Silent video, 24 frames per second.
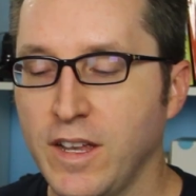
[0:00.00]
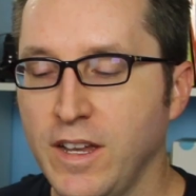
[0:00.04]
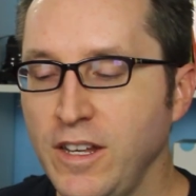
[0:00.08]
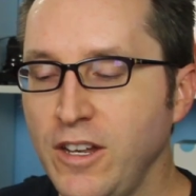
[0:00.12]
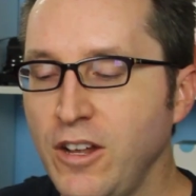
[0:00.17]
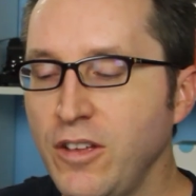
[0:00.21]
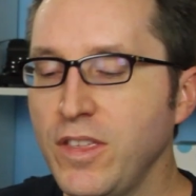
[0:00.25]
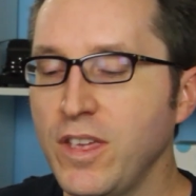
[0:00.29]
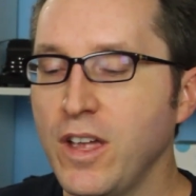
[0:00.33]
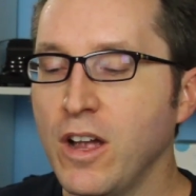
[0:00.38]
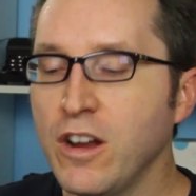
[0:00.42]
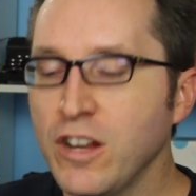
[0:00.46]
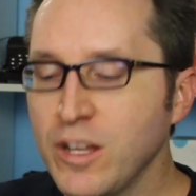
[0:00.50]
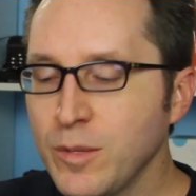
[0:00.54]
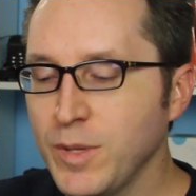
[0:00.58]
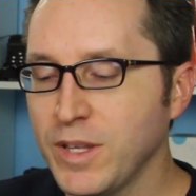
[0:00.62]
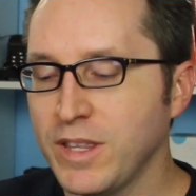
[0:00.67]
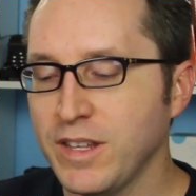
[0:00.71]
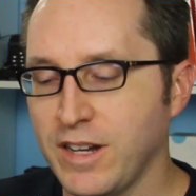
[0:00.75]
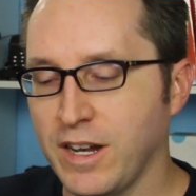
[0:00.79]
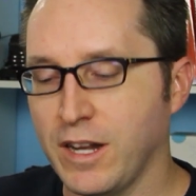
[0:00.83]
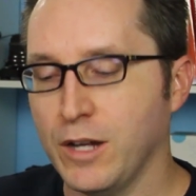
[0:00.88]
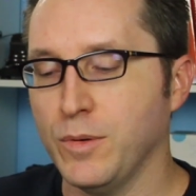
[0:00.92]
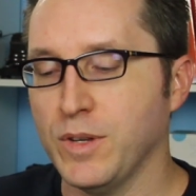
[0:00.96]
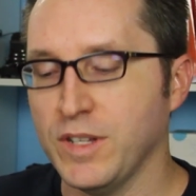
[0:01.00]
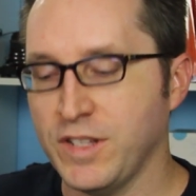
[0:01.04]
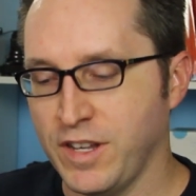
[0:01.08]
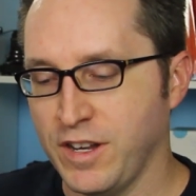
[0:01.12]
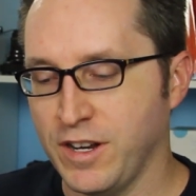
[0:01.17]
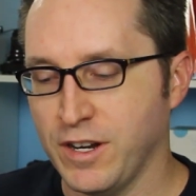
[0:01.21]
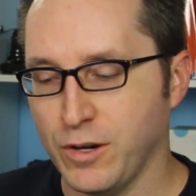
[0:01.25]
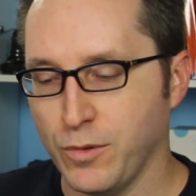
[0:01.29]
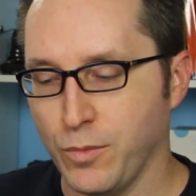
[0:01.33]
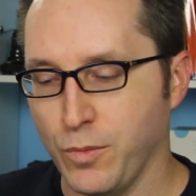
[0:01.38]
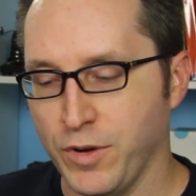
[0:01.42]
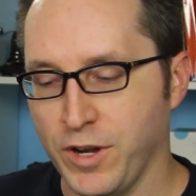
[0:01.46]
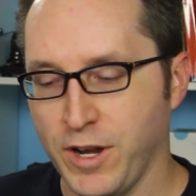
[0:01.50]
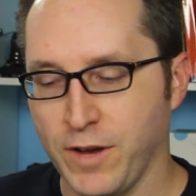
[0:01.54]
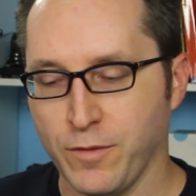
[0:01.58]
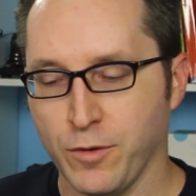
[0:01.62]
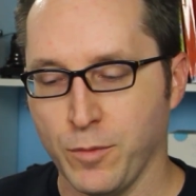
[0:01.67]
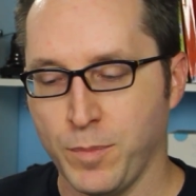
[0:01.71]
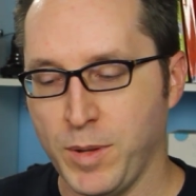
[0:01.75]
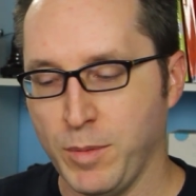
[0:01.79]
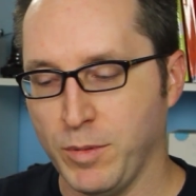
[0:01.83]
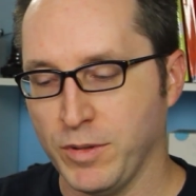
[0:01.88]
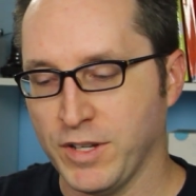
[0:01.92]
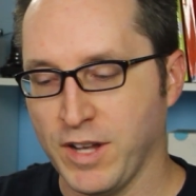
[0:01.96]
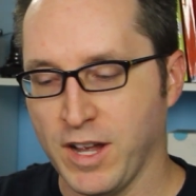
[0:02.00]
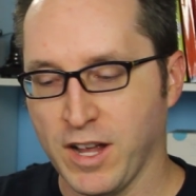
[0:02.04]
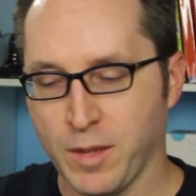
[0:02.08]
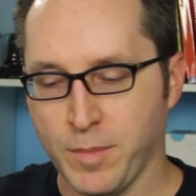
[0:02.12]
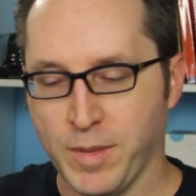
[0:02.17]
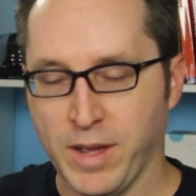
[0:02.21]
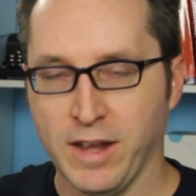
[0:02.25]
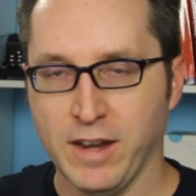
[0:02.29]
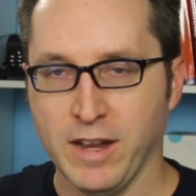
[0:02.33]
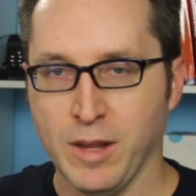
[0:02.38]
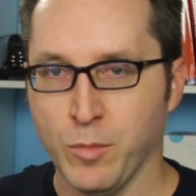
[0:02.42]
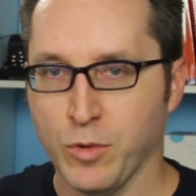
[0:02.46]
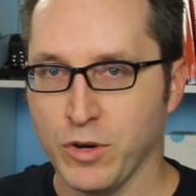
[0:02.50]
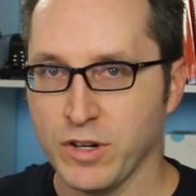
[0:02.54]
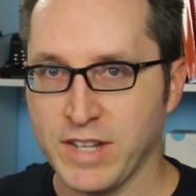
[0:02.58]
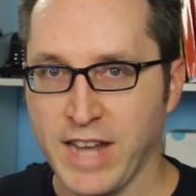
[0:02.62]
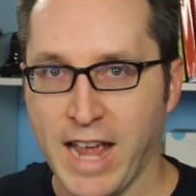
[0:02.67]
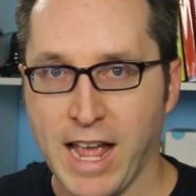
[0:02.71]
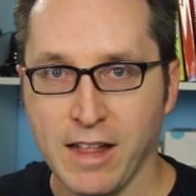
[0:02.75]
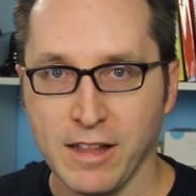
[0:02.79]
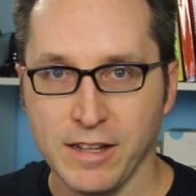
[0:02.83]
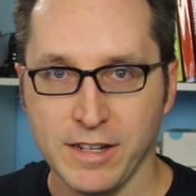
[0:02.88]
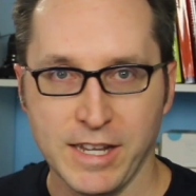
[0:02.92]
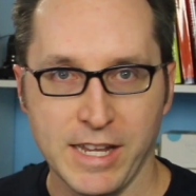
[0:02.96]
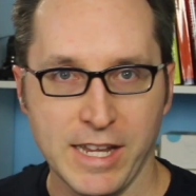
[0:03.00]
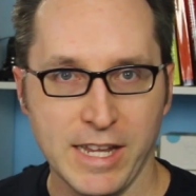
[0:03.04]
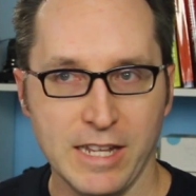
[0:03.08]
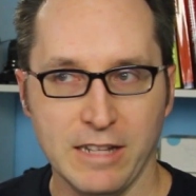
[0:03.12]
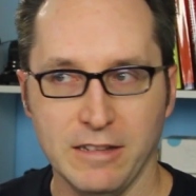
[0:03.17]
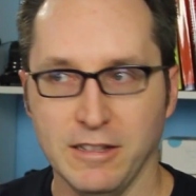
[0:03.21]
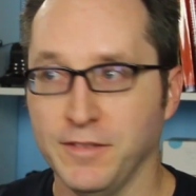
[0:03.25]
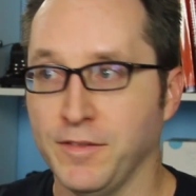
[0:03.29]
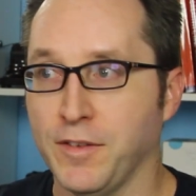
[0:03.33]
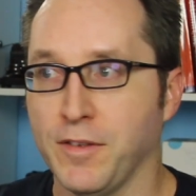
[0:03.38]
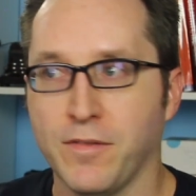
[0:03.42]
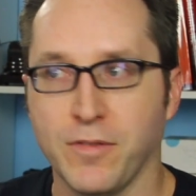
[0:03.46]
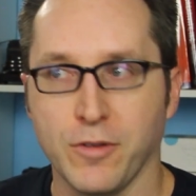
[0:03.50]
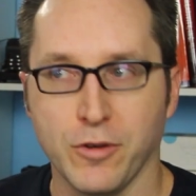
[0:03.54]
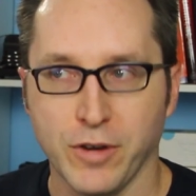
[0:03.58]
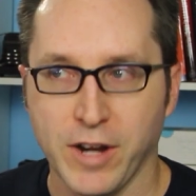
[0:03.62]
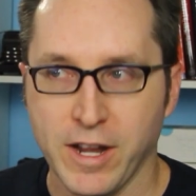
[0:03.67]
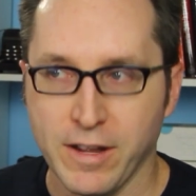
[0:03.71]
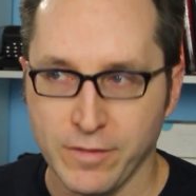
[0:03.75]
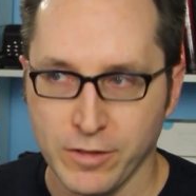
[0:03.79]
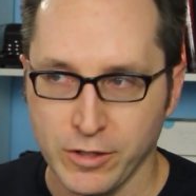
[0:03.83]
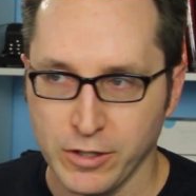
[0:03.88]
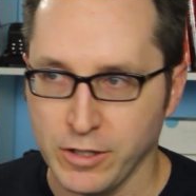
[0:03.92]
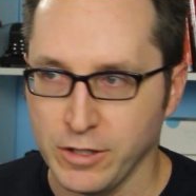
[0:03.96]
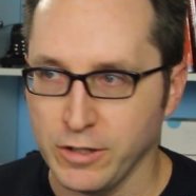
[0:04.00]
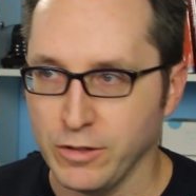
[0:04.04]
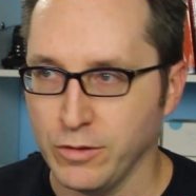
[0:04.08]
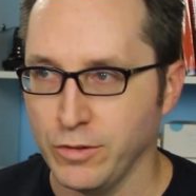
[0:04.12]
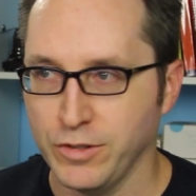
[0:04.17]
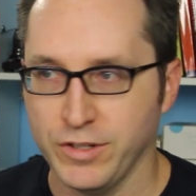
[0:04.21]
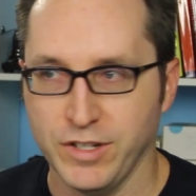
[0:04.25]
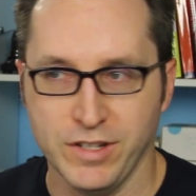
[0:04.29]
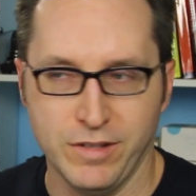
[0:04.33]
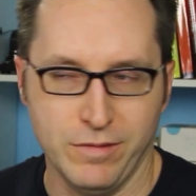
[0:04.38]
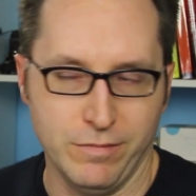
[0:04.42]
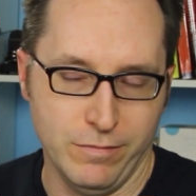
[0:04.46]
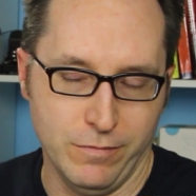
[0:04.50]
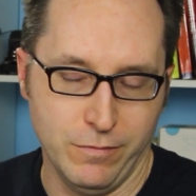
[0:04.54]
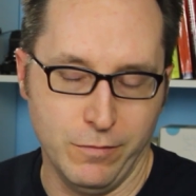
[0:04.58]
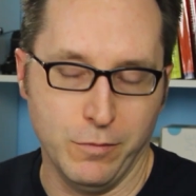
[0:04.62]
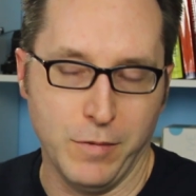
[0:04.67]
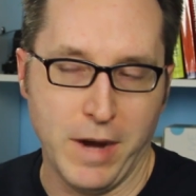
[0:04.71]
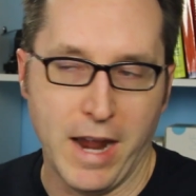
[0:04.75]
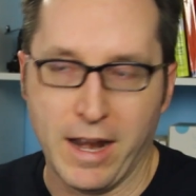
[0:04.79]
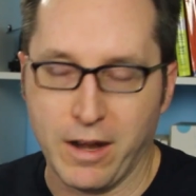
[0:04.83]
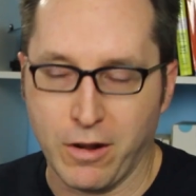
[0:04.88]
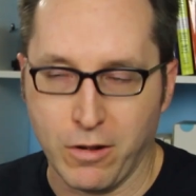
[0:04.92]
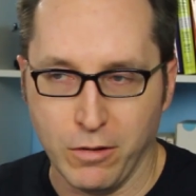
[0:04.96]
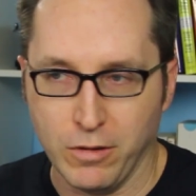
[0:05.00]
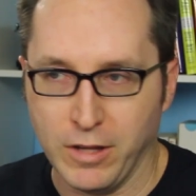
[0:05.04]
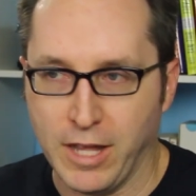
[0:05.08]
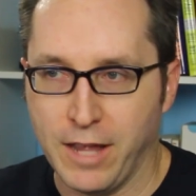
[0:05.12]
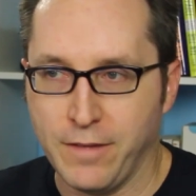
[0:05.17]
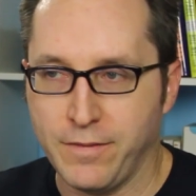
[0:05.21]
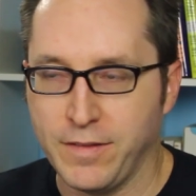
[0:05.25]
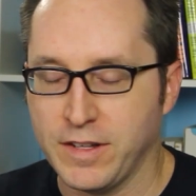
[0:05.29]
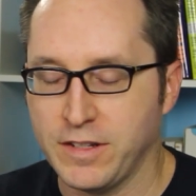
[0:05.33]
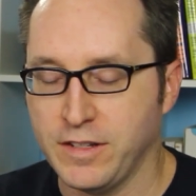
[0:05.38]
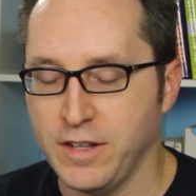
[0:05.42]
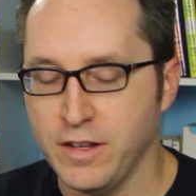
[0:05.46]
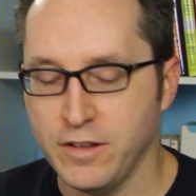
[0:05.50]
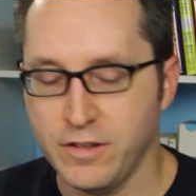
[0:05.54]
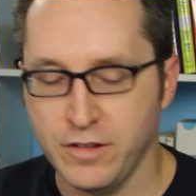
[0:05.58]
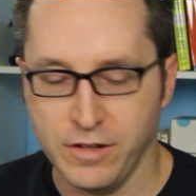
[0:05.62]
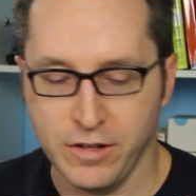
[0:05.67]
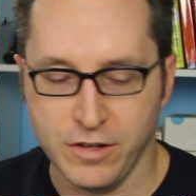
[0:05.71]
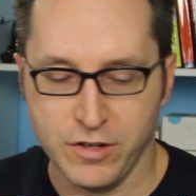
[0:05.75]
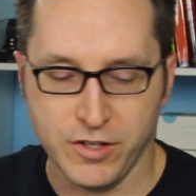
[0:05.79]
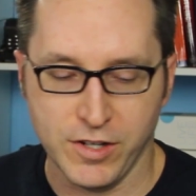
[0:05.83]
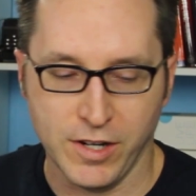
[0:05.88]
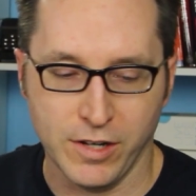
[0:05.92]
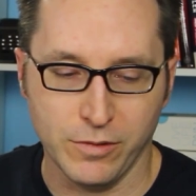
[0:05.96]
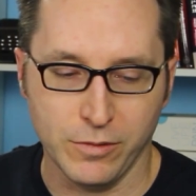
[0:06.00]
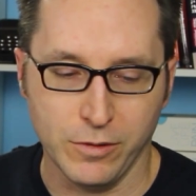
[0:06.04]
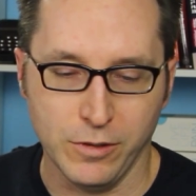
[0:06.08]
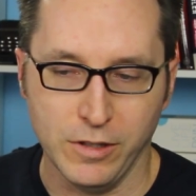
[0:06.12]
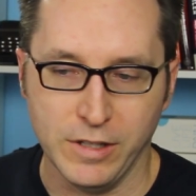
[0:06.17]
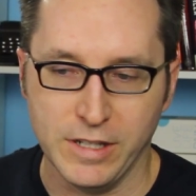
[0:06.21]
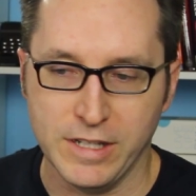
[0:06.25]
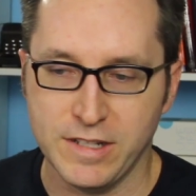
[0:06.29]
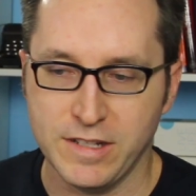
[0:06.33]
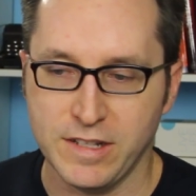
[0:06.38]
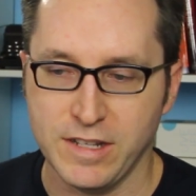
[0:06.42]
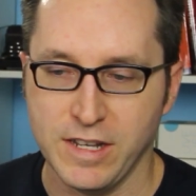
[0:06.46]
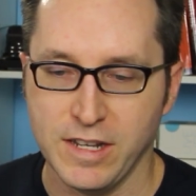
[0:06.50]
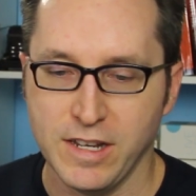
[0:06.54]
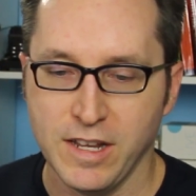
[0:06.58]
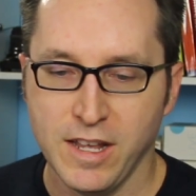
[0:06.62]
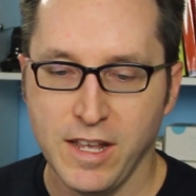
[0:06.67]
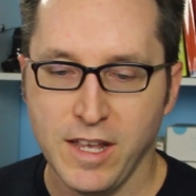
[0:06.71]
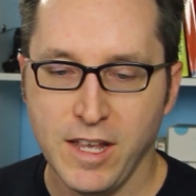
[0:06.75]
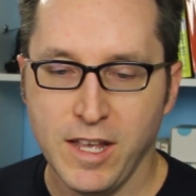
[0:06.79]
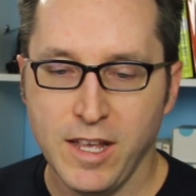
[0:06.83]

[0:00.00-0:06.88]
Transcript: You know, the argument that I always hear whenever people talk about immortality, living forever, or just radical life extension in general is that